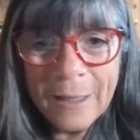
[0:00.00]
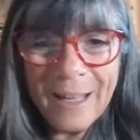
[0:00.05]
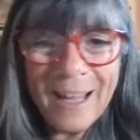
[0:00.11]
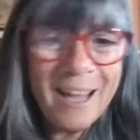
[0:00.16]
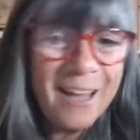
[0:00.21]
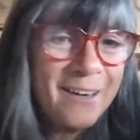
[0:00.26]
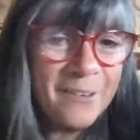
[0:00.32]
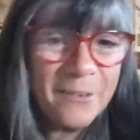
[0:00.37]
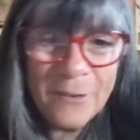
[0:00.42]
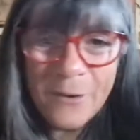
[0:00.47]

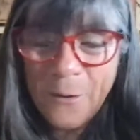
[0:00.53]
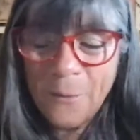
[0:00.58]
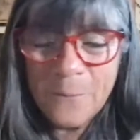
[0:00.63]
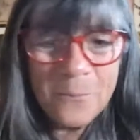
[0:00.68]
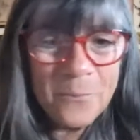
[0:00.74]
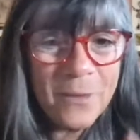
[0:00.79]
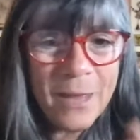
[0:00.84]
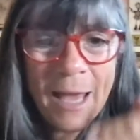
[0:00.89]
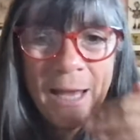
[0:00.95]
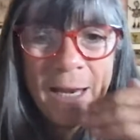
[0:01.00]
I don't know.
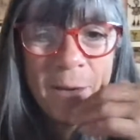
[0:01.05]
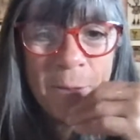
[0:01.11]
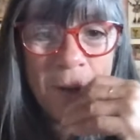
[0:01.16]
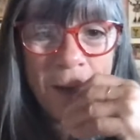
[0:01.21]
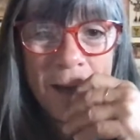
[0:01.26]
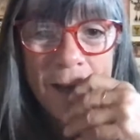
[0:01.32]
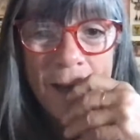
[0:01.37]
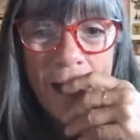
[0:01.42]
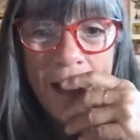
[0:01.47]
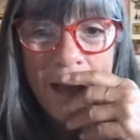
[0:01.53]

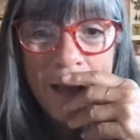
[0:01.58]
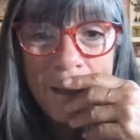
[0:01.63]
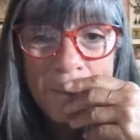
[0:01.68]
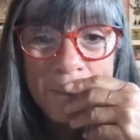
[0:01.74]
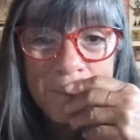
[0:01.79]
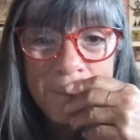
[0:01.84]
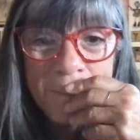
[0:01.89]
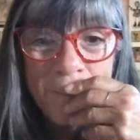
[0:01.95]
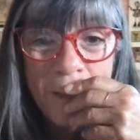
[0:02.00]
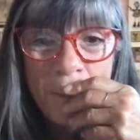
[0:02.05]
Anyway,
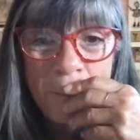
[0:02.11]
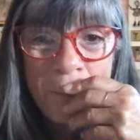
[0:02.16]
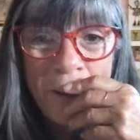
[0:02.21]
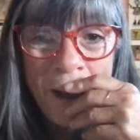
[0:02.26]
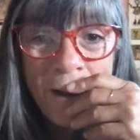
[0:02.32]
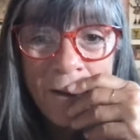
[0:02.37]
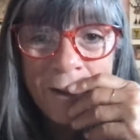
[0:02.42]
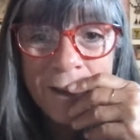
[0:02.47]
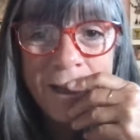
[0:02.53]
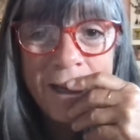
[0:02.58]

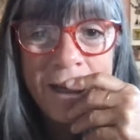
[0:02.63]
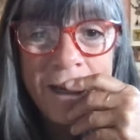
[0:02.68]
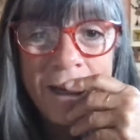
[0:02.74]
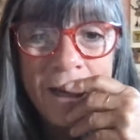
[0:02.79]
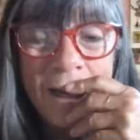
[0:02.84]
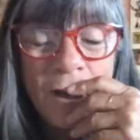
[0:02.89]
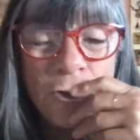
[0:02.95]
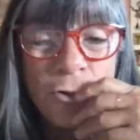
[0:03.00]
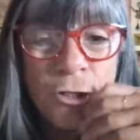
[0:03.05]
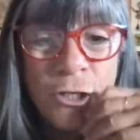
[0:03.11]
apparently
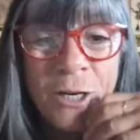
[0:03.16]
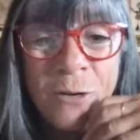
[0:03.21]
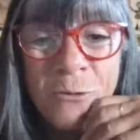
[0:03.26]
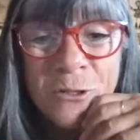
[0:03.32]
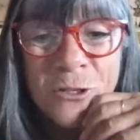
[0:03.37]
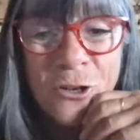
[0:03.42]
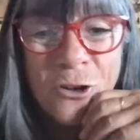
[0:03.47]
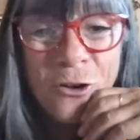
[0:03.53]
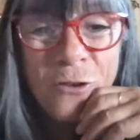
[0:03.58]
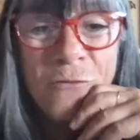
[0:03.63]
she
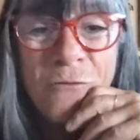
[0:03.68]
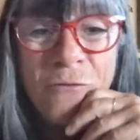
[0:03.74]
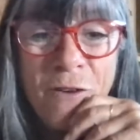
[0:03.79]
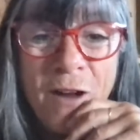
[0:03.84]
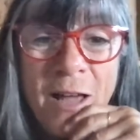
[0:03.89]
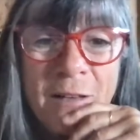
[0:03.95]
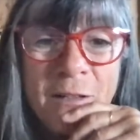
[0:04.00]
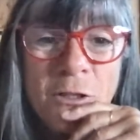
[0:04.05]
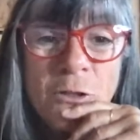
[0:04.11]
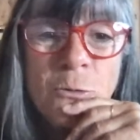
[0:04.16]
was good
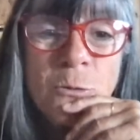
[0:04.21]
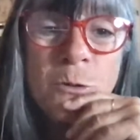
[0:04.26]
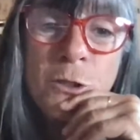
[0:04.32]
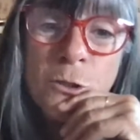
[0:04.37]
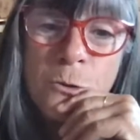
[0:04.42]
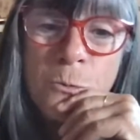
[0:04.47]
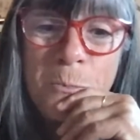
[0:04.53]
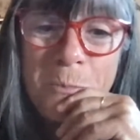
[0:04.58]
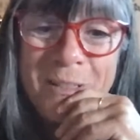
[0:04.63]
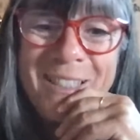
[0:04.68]
friends with
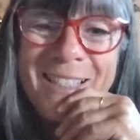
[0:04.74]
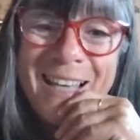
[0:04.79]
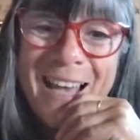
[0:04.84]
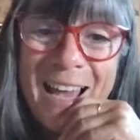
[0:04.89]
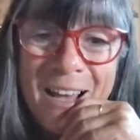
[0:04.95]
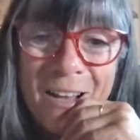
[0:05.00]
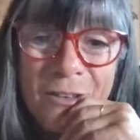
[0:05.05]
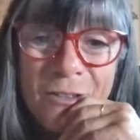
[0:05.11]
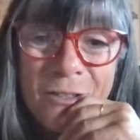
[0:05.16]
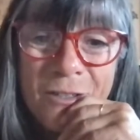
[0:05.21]
Soupy
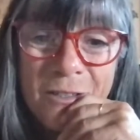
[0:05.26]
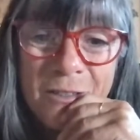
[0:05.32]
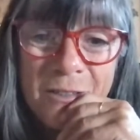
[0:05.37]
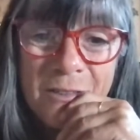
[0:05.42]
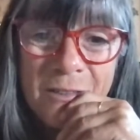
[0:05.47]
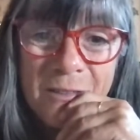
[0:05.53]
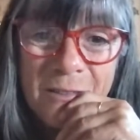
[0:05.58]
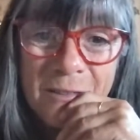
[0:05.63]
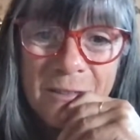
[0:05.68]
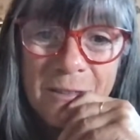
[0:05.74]
Sales.
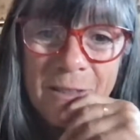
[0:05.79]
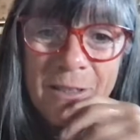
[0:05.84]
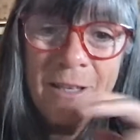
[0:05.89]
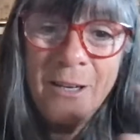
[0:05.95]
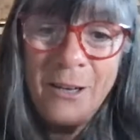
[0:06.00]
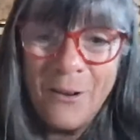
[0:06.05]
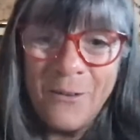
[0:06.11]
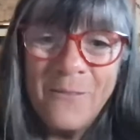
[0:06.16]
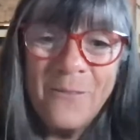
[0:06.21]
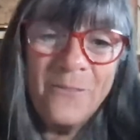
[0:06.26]
You
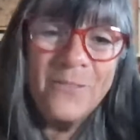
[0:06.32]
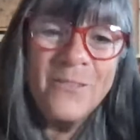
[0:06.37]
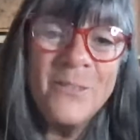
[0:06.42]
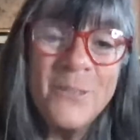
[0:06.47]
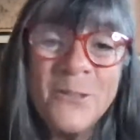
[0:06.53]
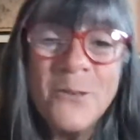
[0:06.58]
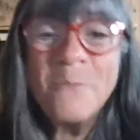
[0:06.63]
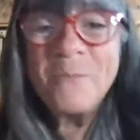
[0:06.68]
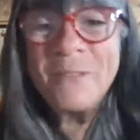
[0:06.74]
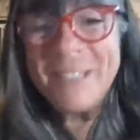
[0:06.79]
know,
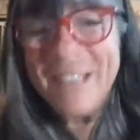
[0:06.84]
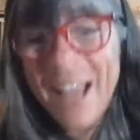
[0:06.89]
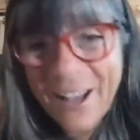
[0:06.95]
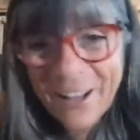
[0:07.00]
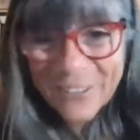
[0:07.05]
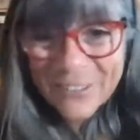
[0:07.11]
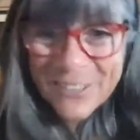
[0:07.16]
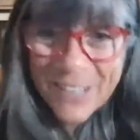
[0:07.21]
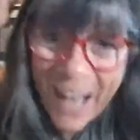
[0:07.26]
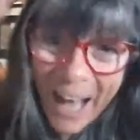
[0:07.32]
Soupy
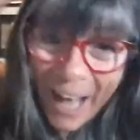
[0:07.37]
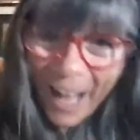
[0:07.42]
Sales.